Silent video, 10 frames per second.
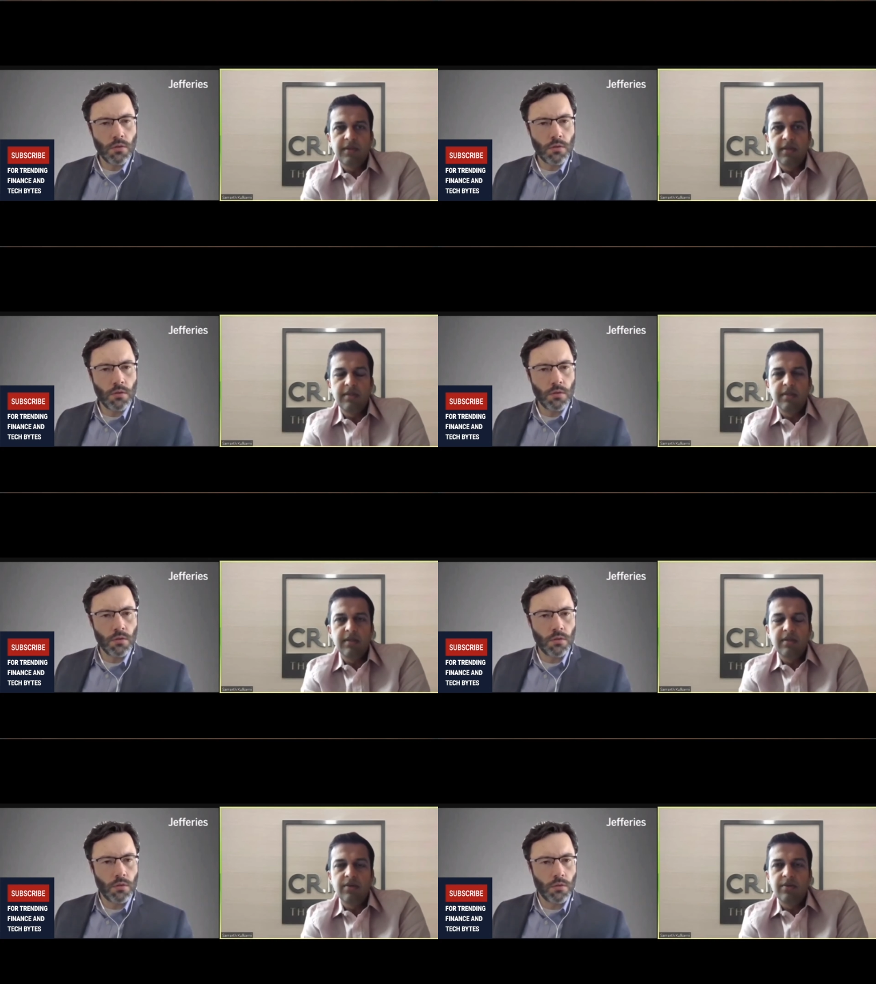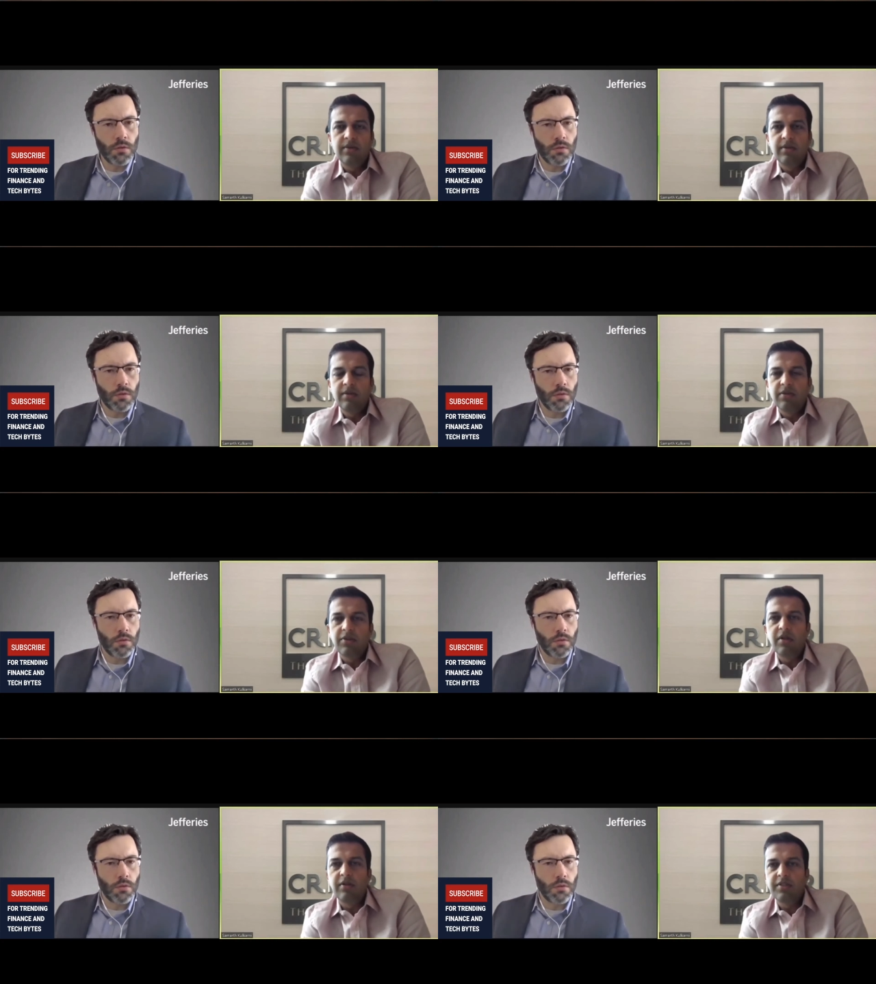Speaker 1: and I think you know in, in the
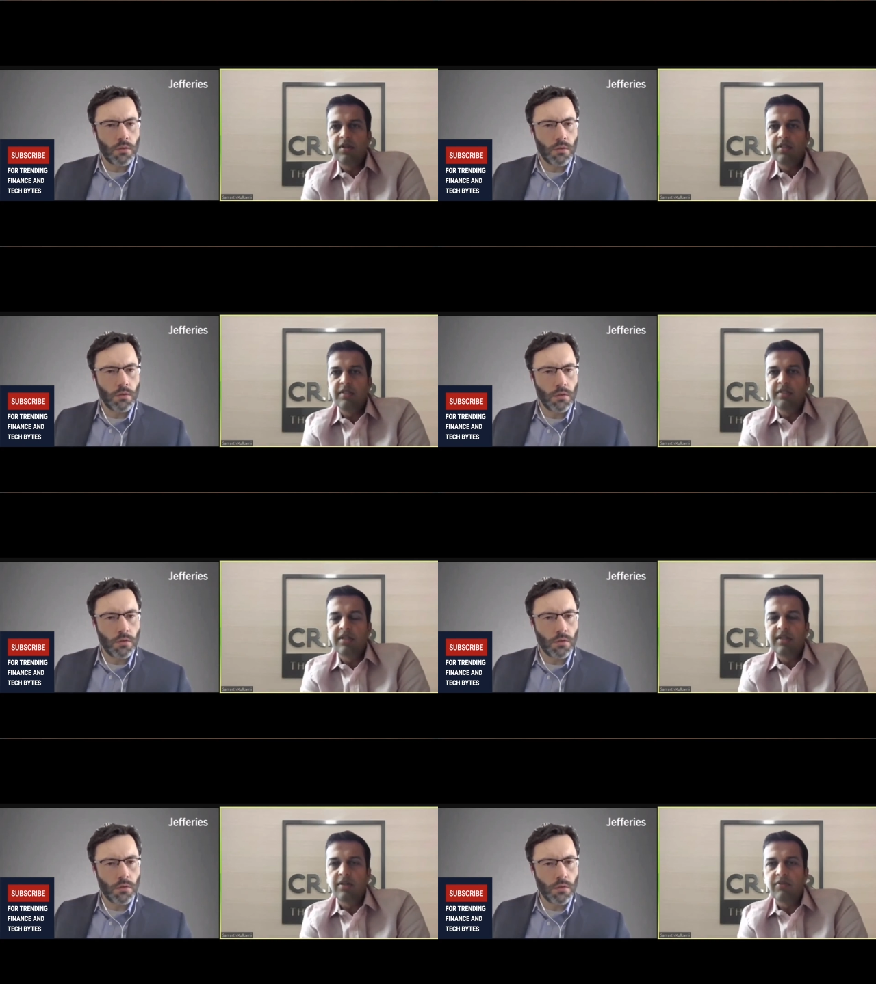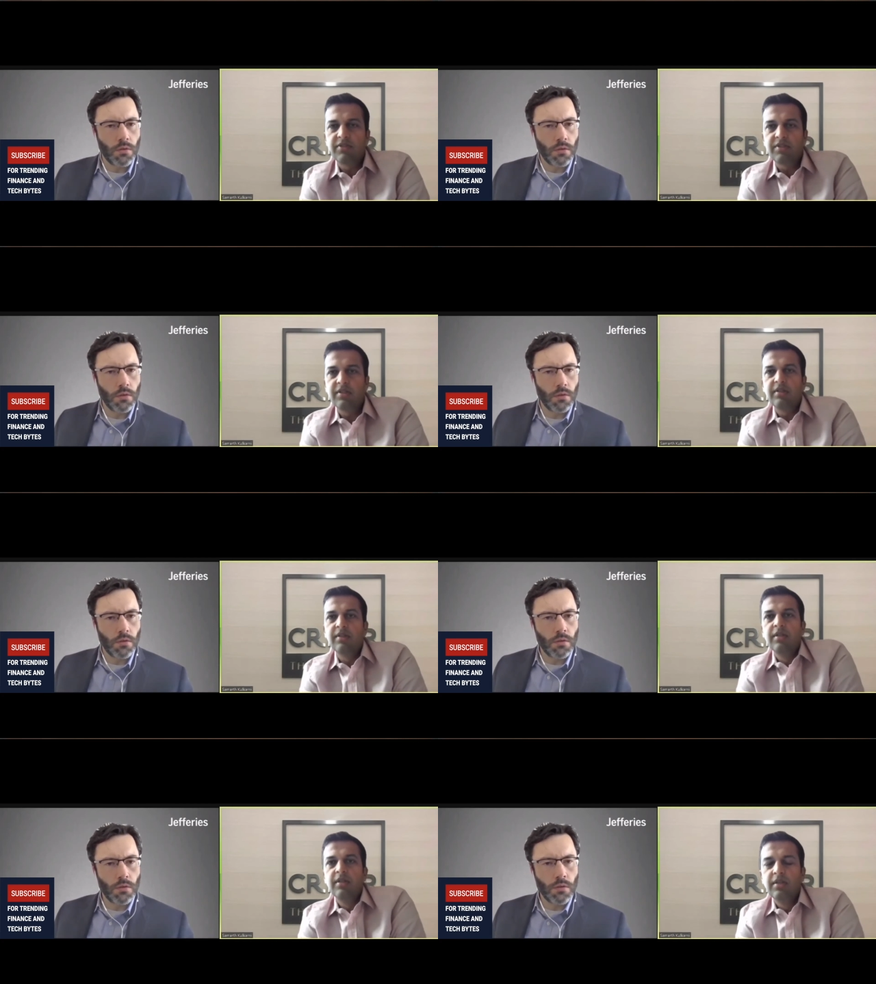autologous CAR T setting, obviously.
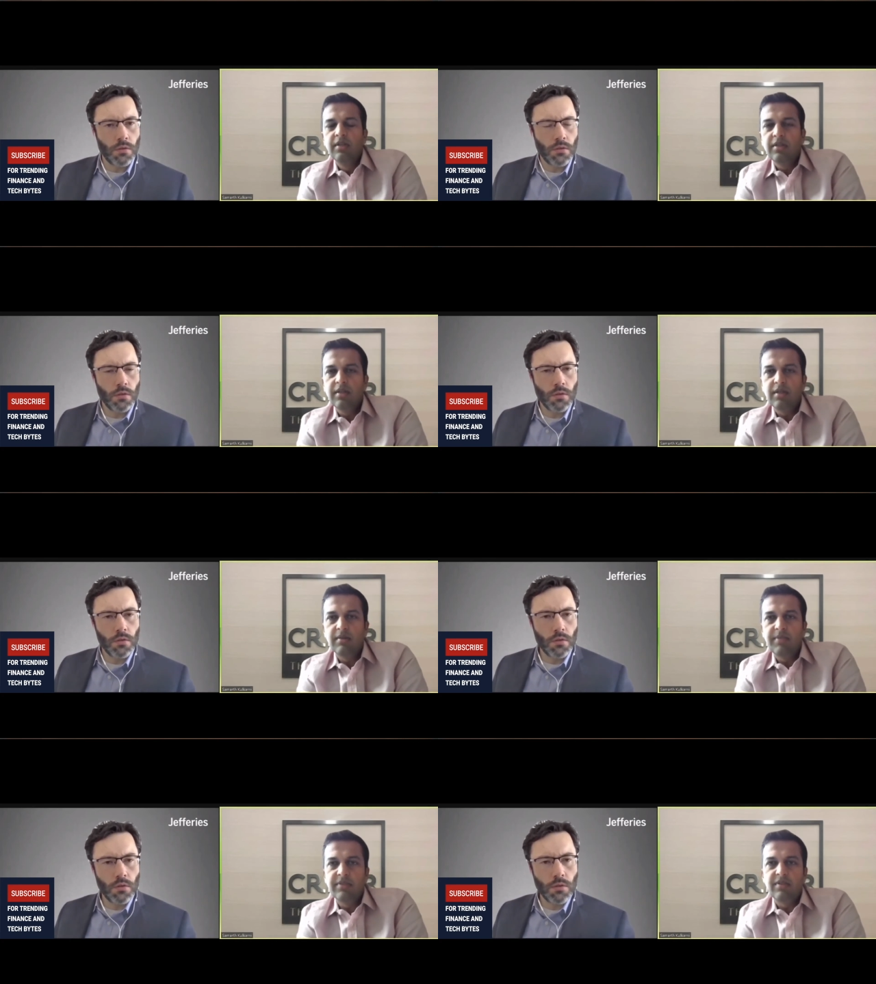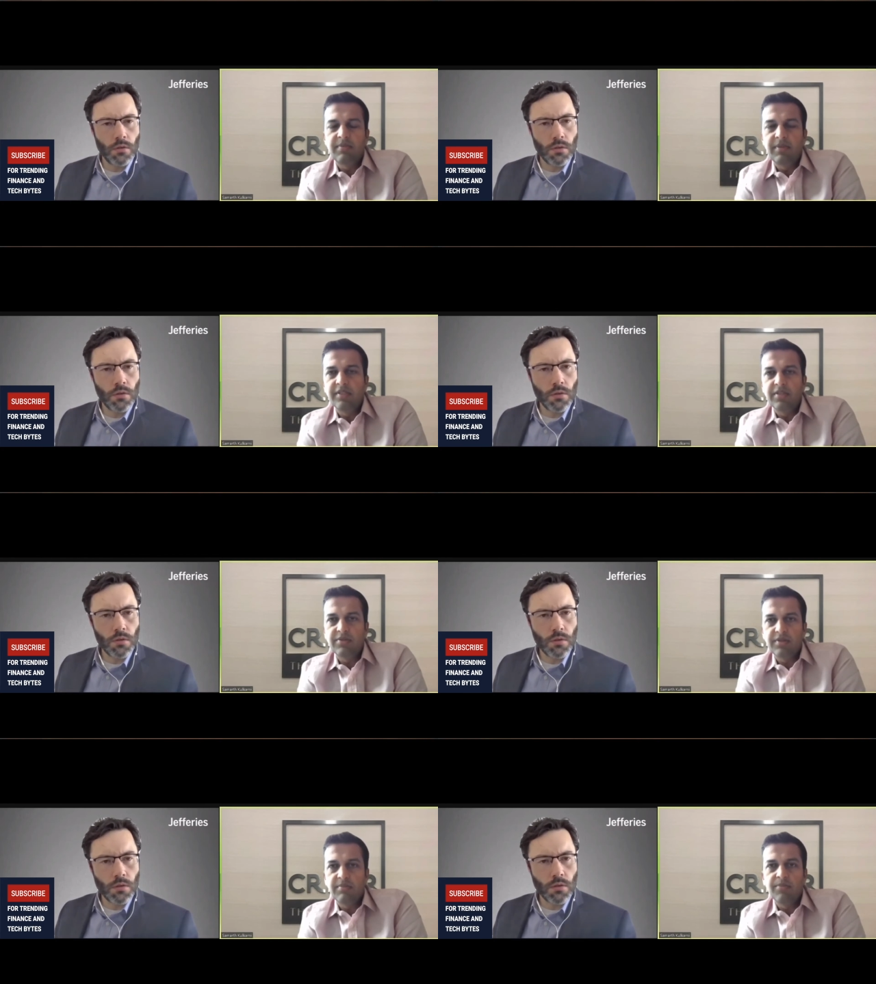Uh, B cell aplasia
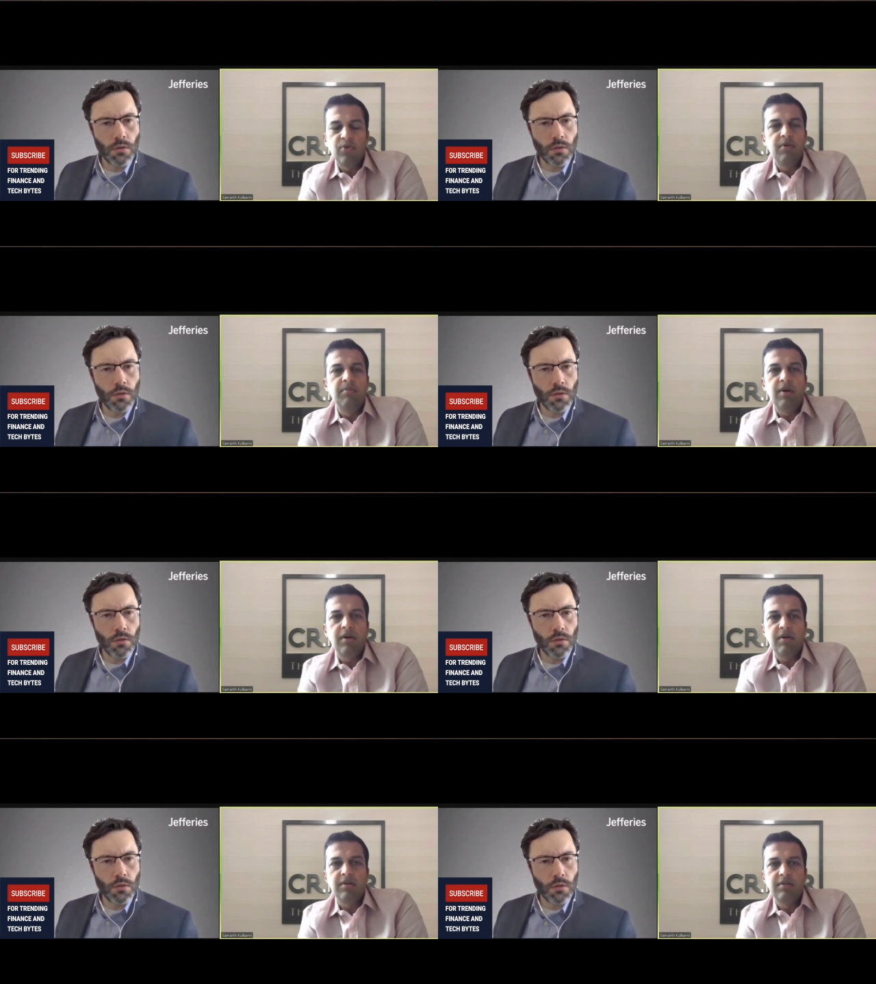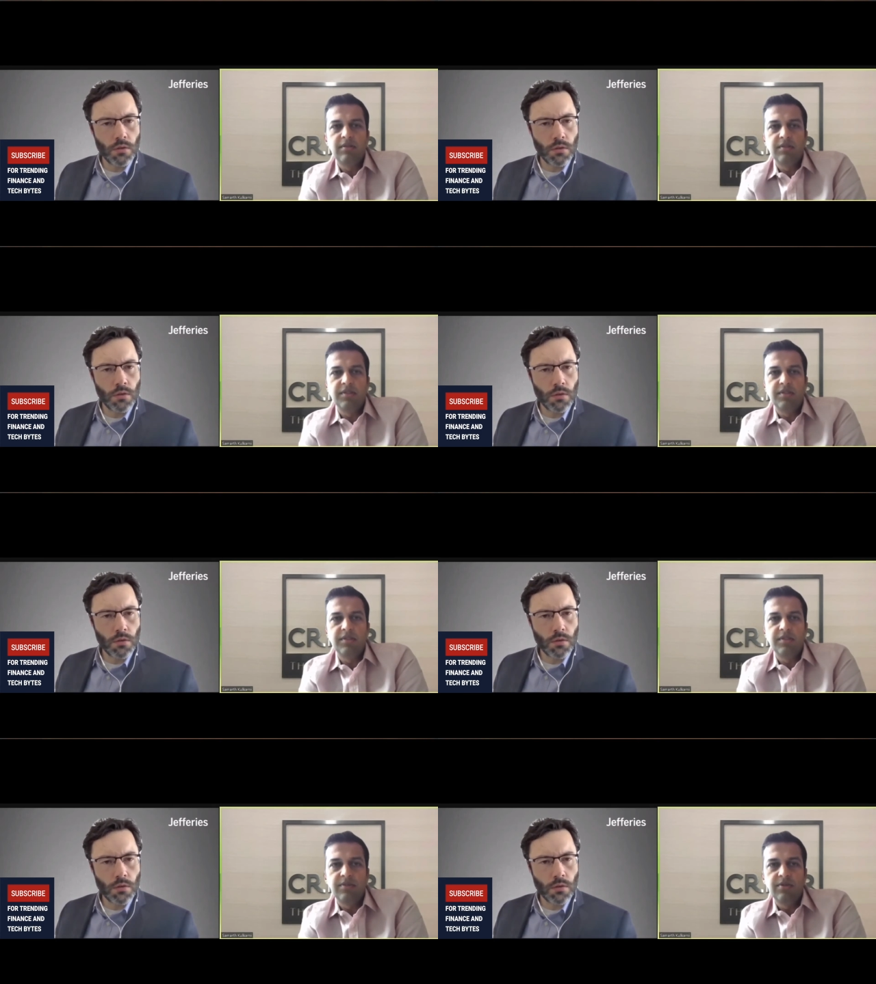was an important marker to see
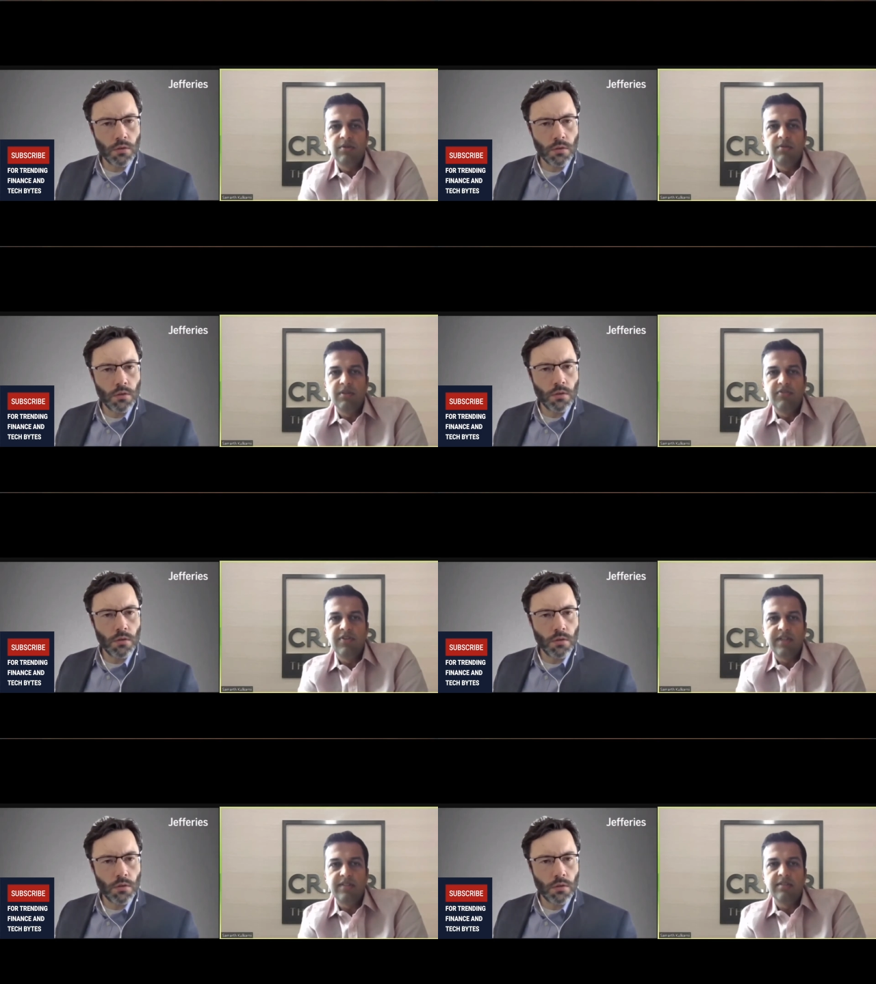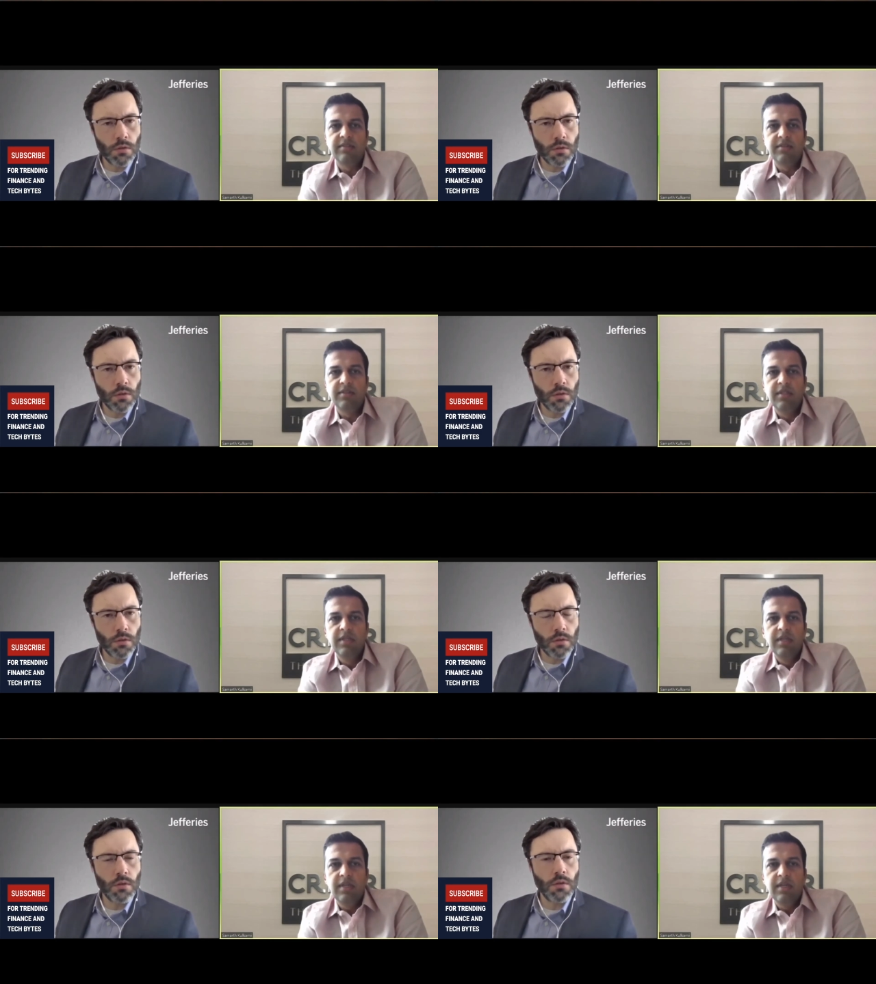how durable the effect is.
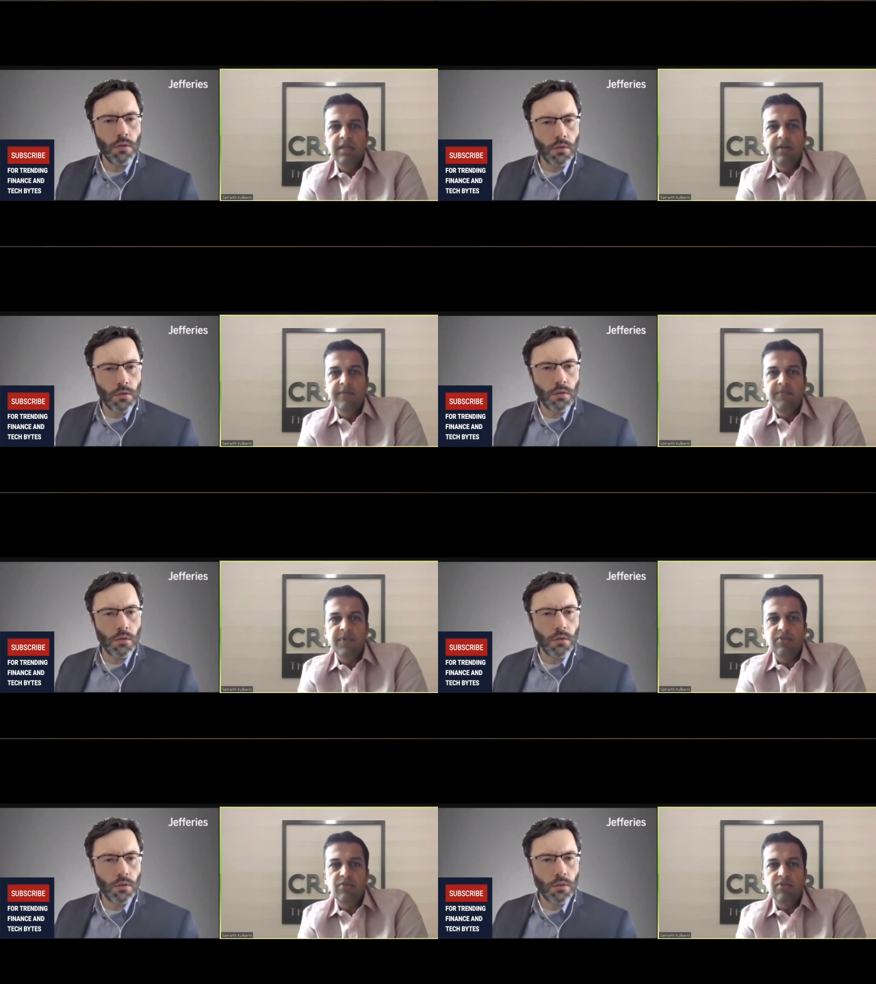Um, and